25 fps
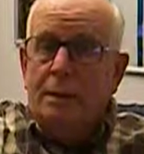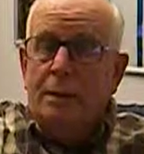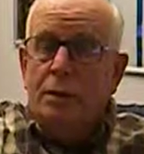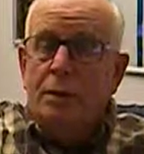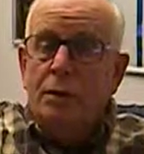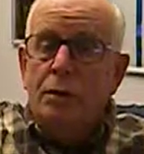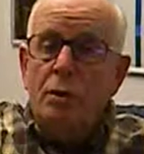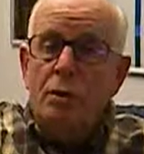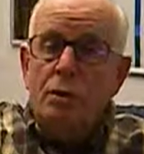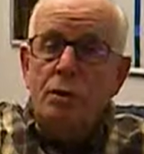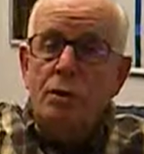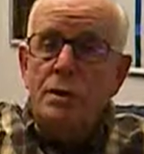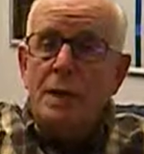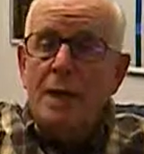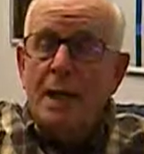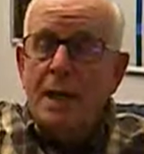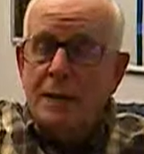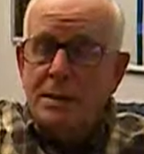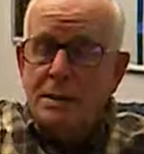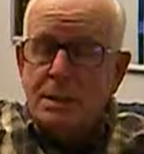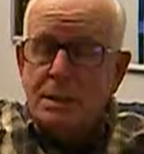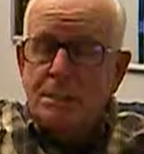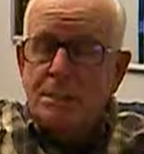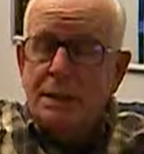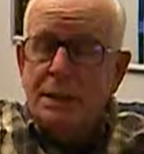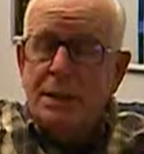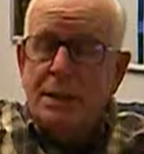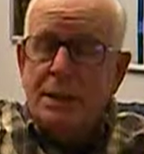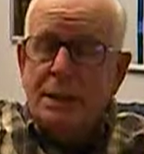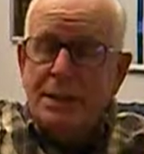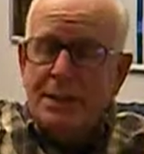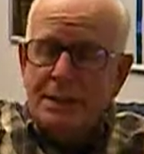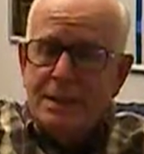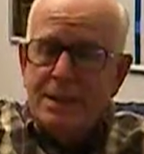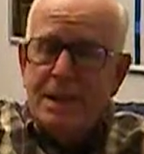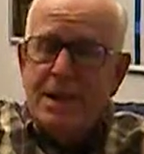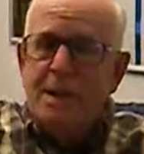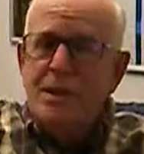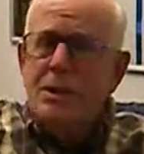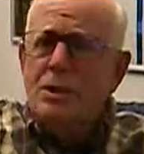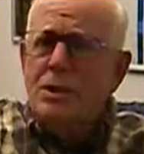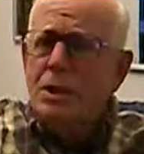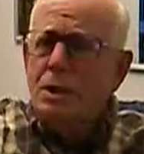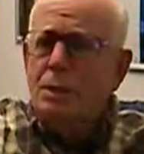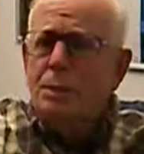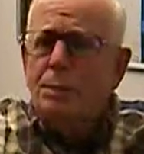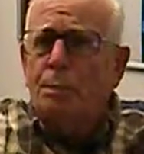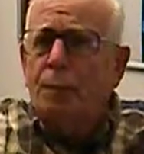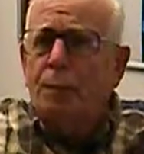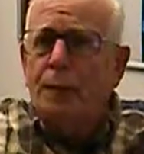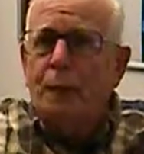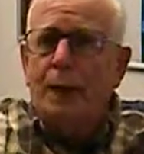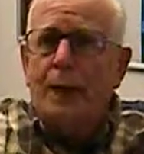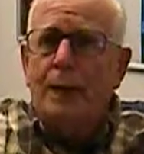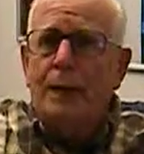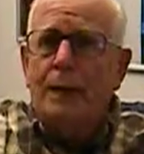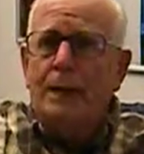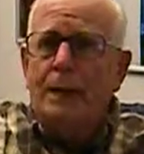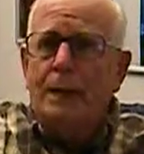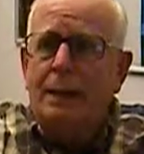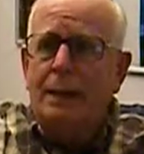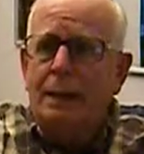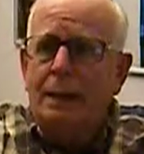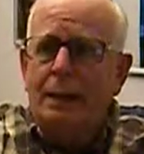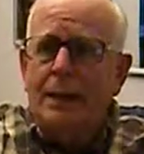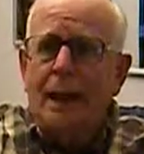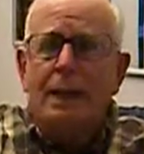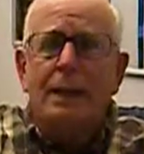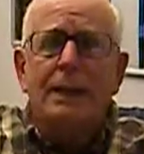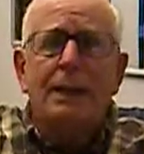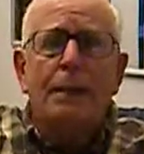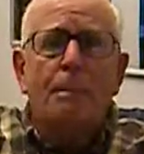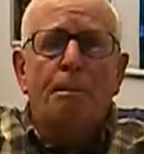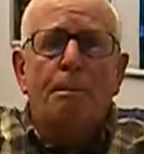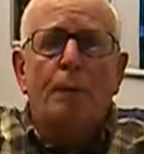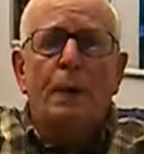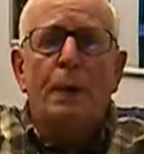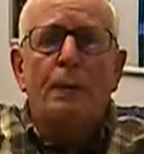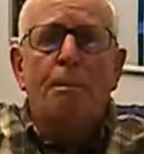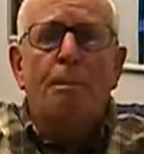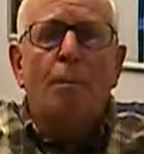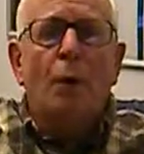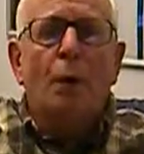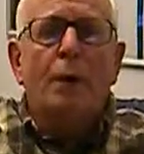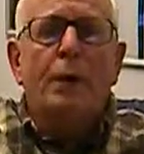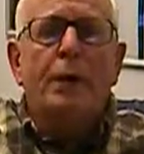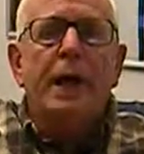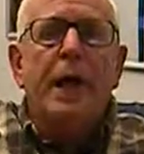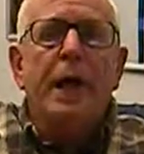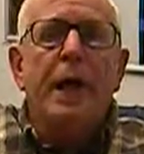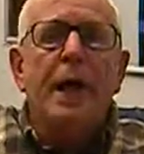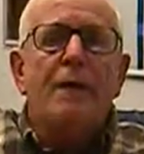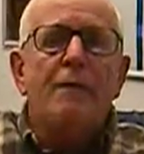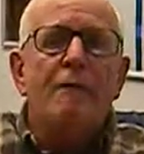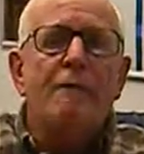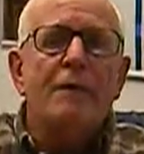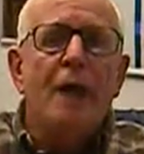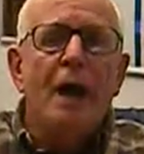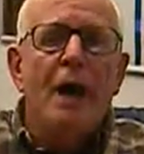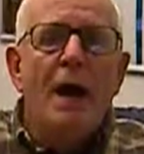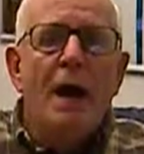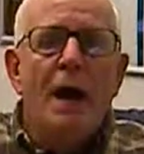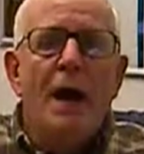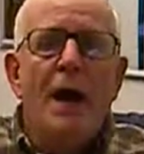The New Testament teaches plainly that the people gave